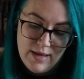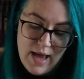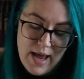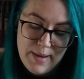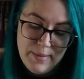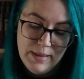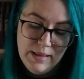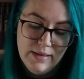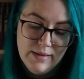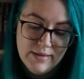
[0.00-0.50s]

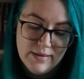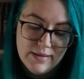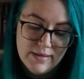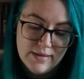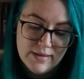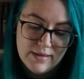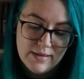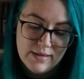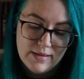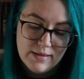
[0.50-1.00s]
I mean, this
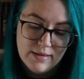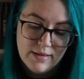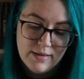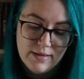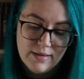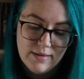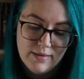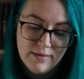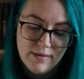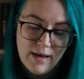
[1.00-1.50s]
is...
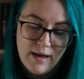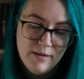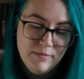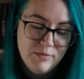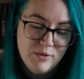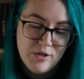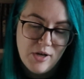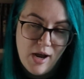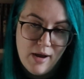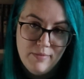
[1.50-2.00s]

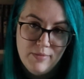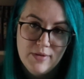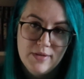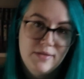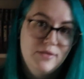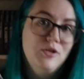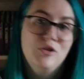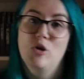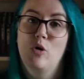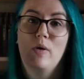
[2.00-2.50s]
I'm, I'm
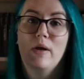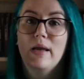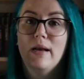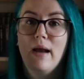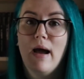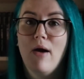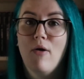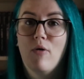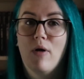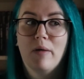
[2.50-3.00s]
doing it
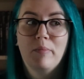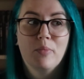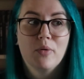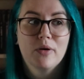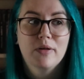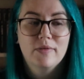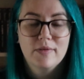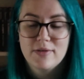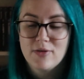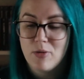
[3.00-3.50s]
now. I'm
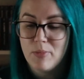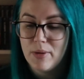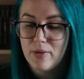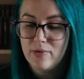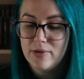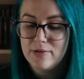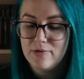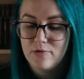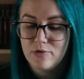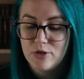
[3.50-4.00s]
putting this on my
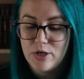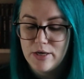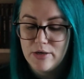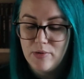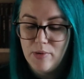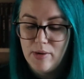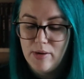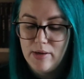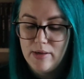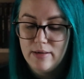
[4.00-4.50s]
list for
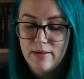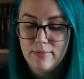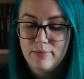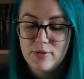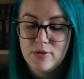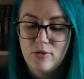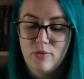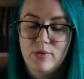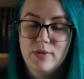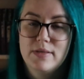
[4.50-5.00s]
January. I'm
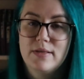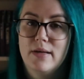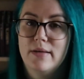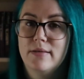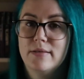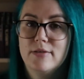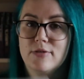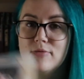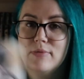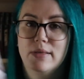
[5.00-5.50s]
so
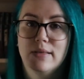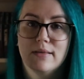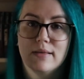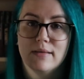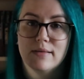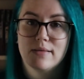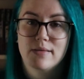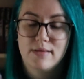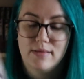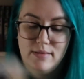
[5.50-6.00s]
excited to read
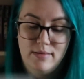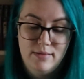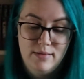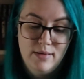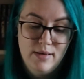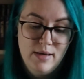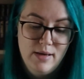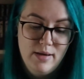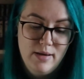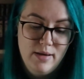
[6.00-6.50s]
this, and,
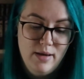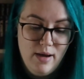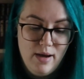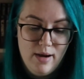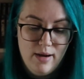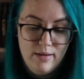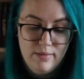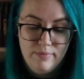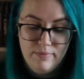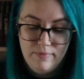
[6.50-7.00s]

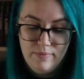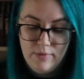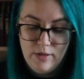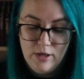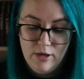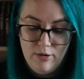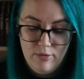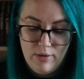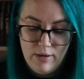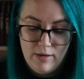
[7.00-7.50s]
um, you
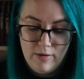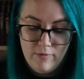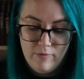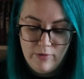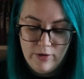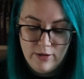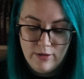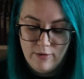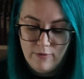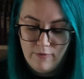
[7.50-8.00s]
know, I can
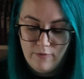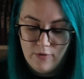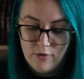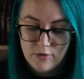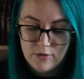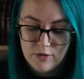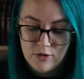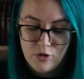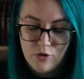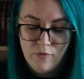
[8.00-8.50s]
read the
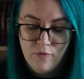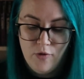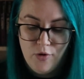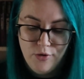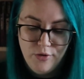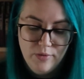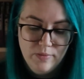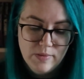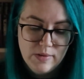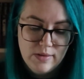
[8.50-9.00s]
first two
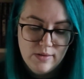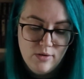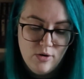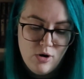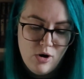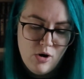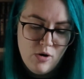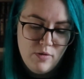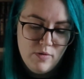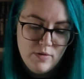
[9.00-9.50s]
volumes. There
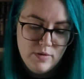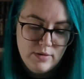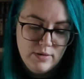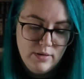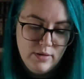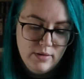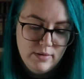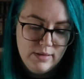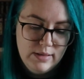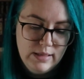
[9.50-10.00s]
are
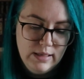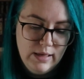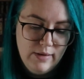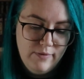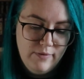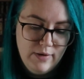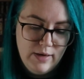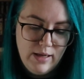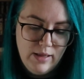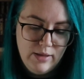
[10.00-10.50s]

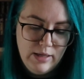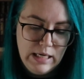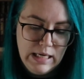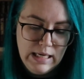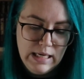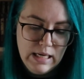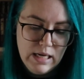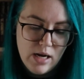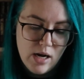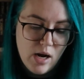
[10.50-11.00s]

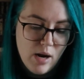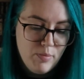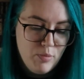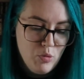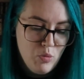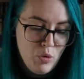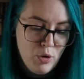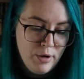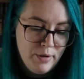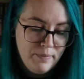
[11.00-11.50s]
definitely a couple
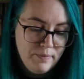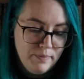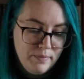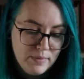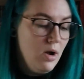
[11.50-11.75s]
more.